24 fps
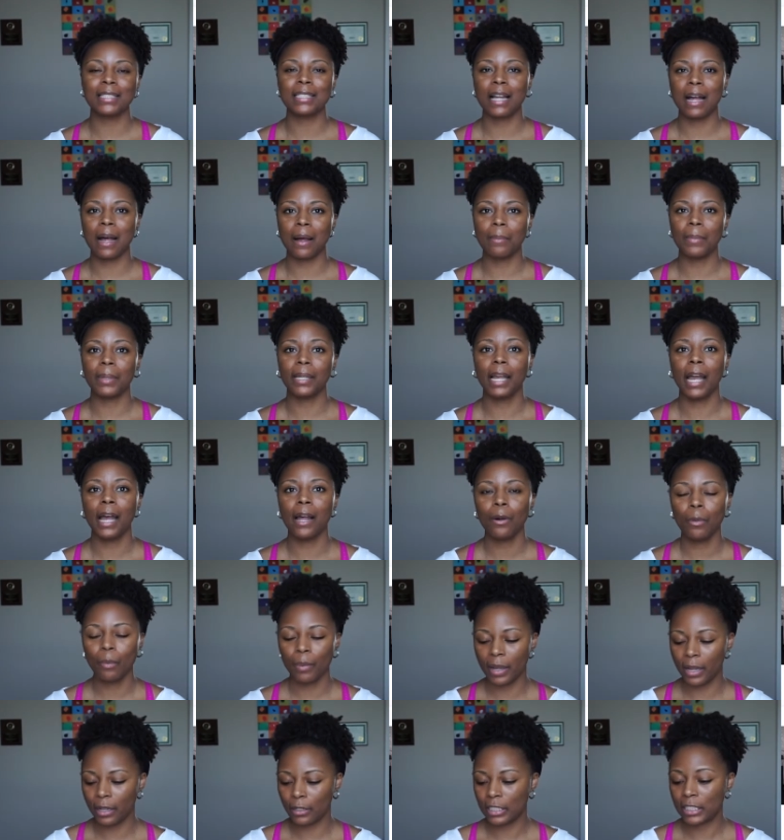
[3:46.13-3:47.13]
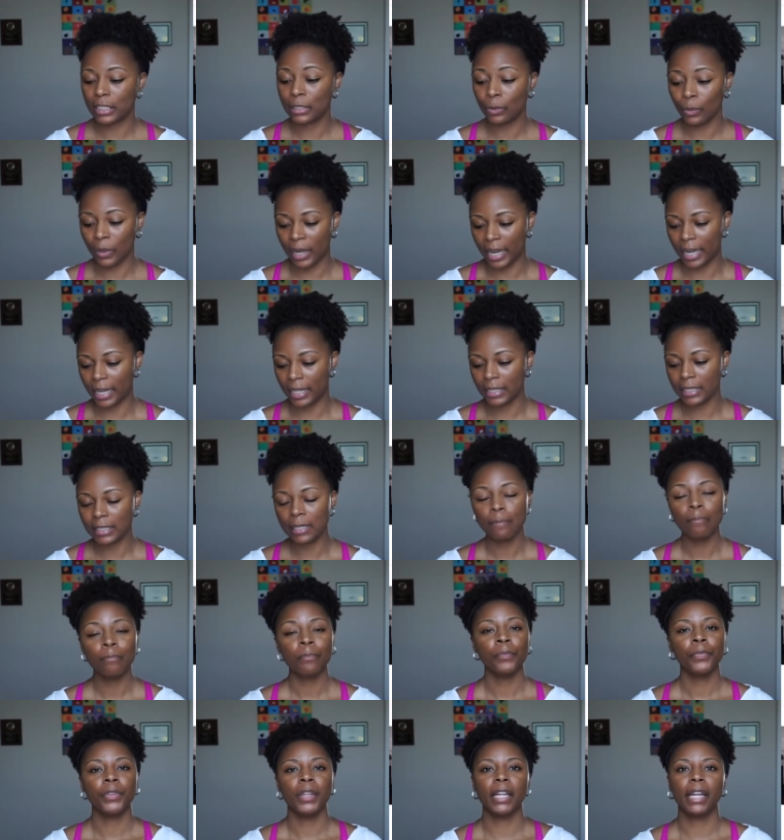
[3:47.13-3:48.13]
some kettlebell swings.
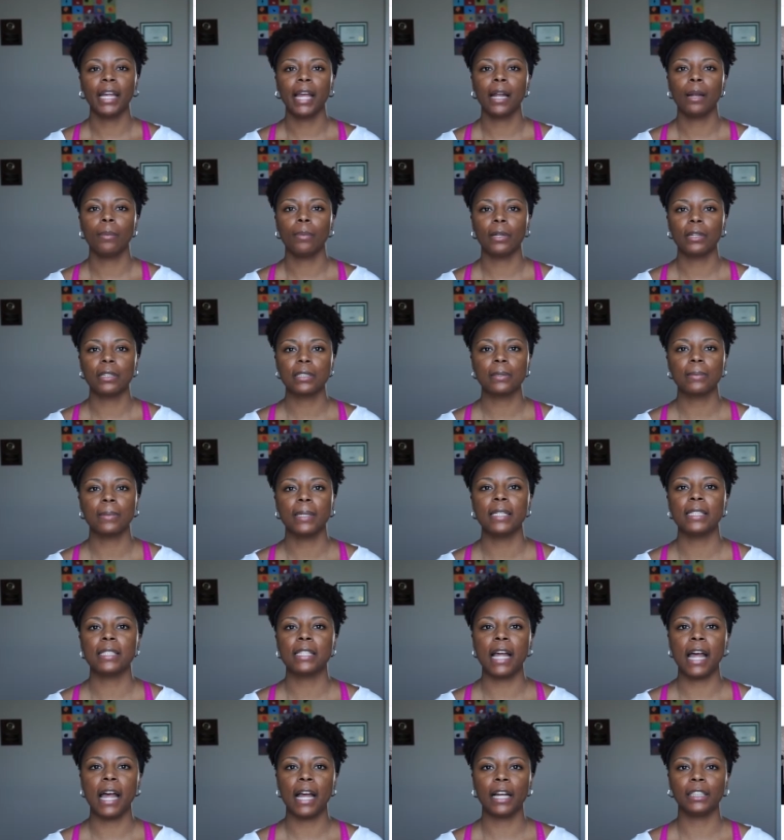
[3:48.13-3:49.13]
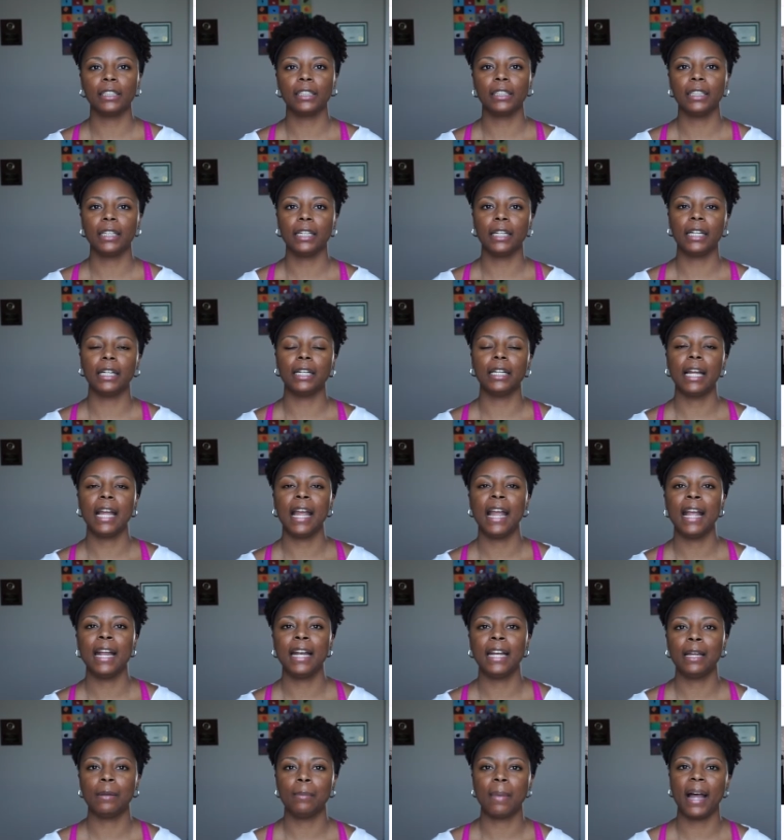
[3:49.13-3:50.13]
The kettlebell swings are actually
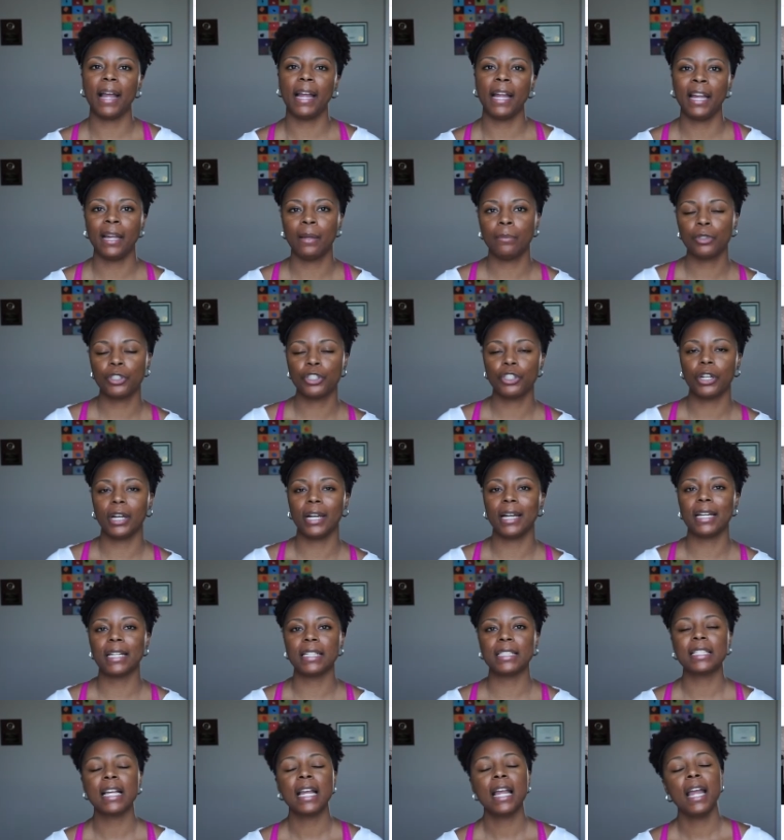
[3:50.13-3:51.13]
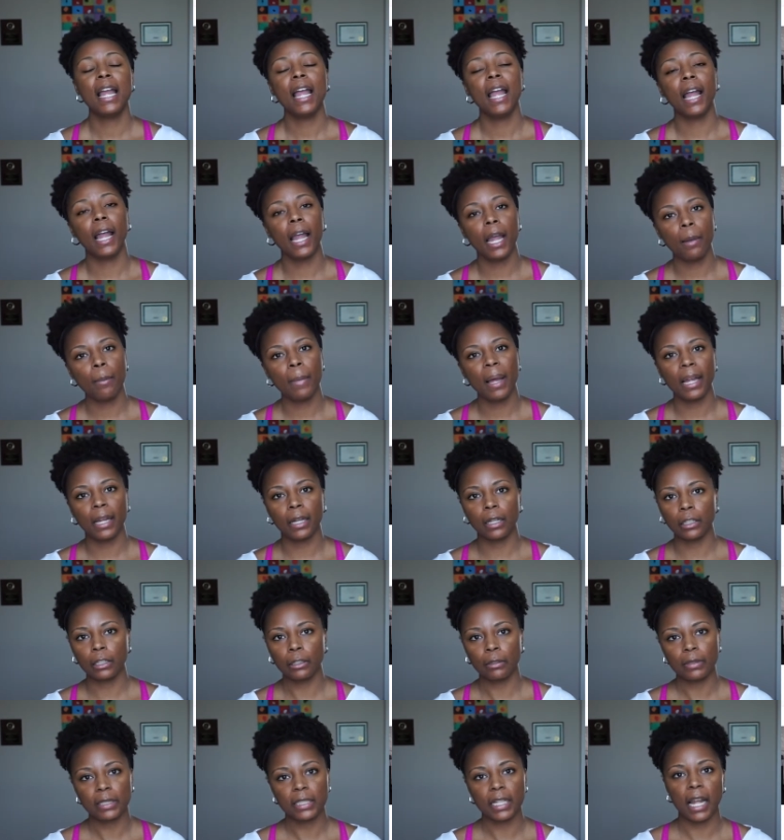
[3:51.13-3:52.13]
hitting my hamstrings and my
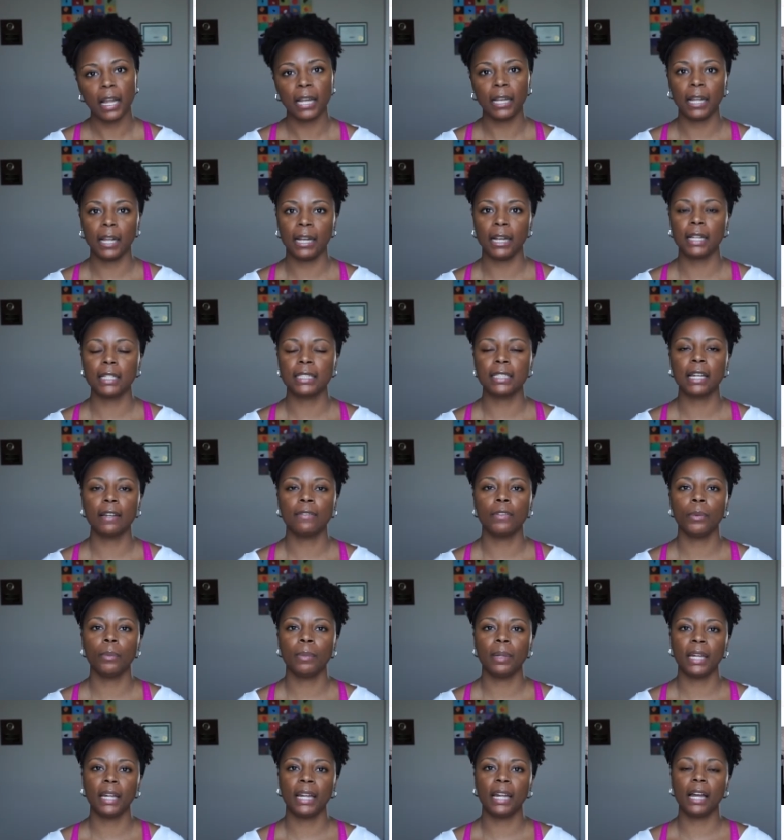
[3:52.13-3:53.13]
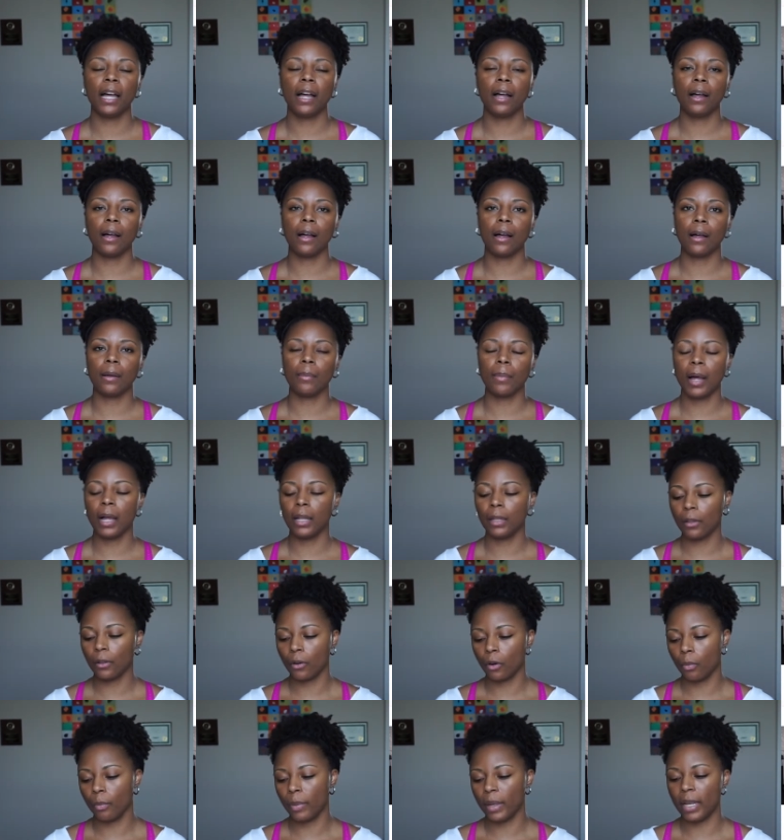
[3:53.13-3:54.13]
glutes, and then it's giving me a
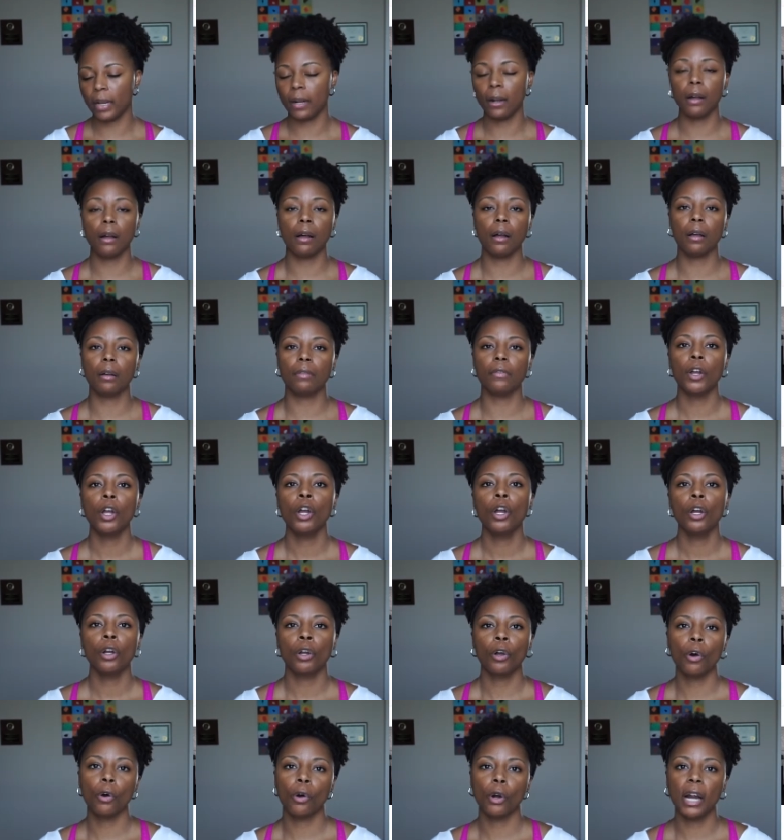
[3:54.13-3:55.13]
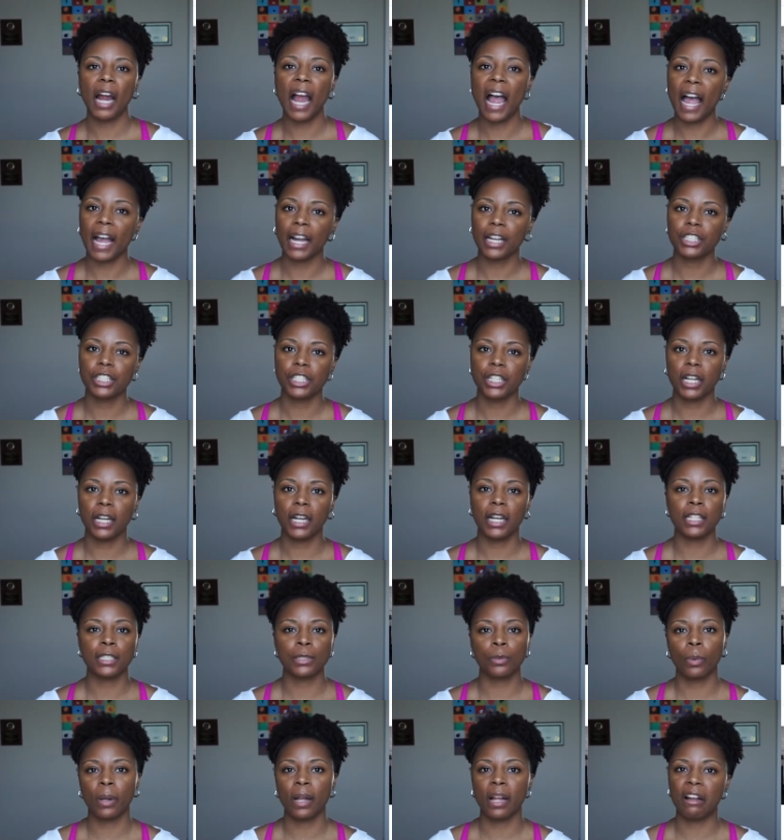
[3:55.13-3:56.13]
little bit of core action
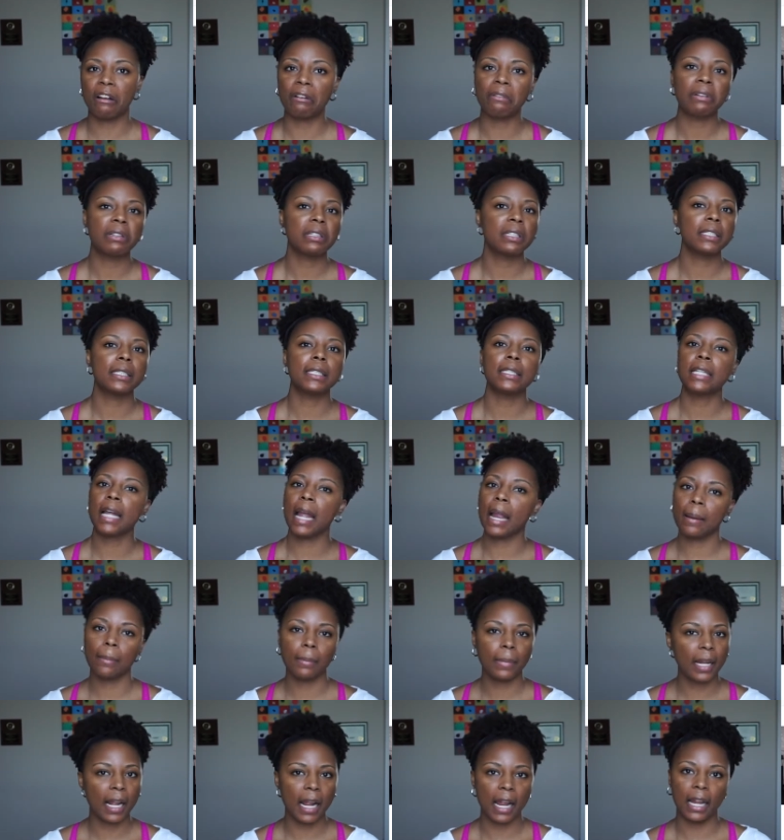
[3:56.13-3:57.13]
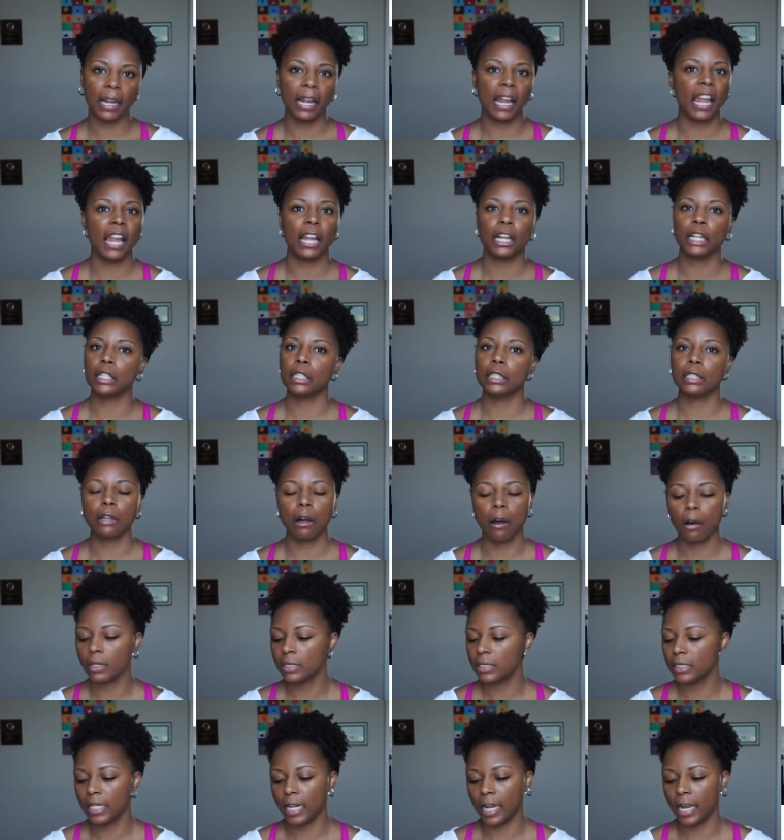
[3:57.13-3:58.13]
as well. Same thing,
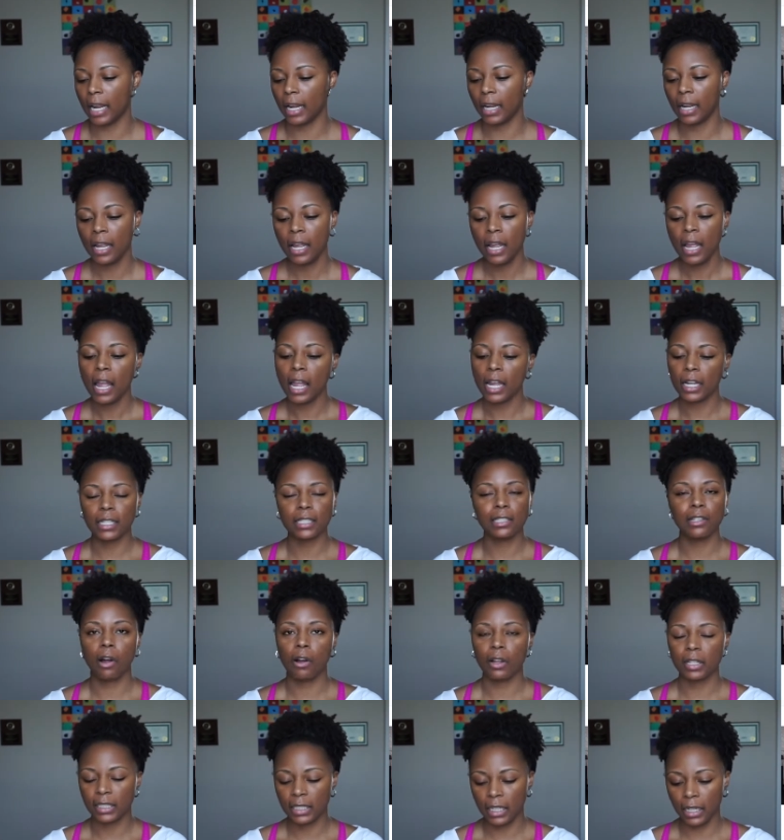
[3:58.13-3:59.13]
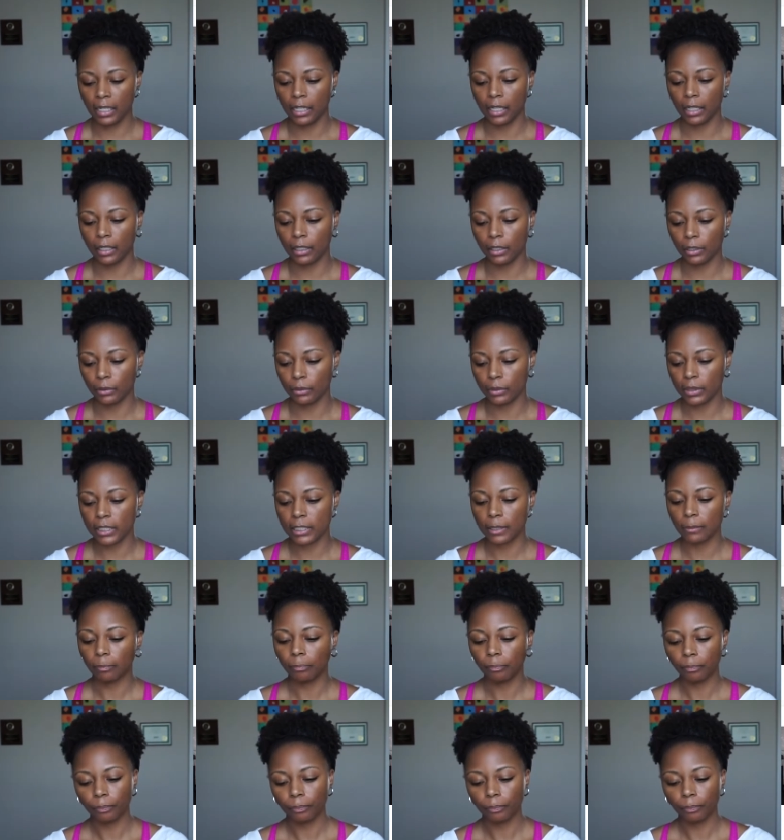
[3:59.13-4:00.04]
exhausting the glutes.